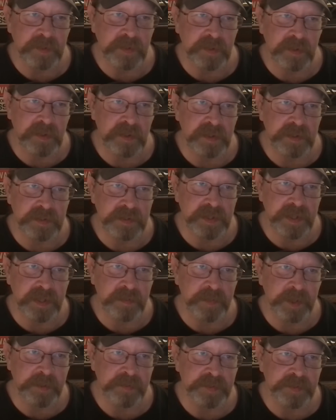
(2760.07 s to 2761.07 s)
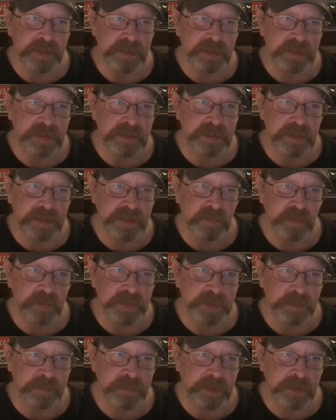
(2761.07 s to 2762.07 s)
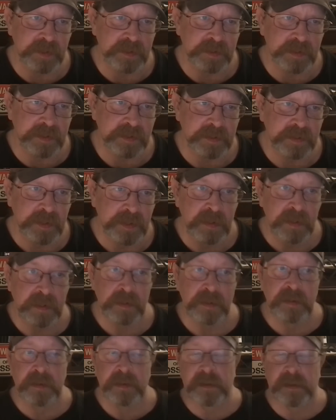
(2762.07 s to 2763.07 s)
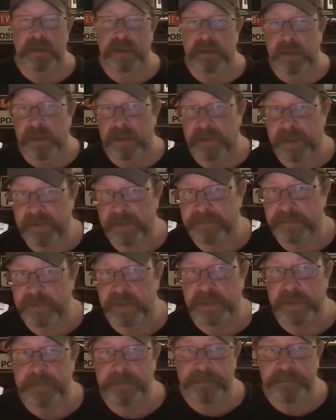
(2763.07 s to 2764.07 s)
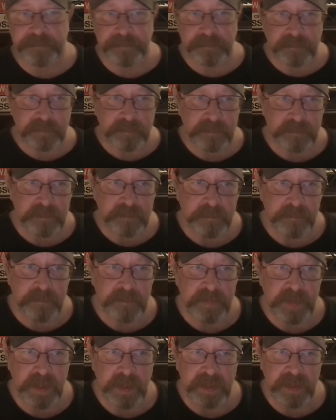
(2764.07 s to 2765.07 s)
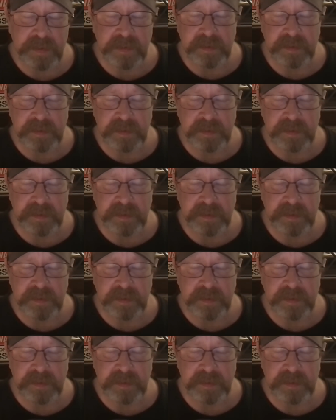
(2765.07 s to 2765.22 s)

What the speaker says: caused abiogenesis? What was the process? Thankfully, I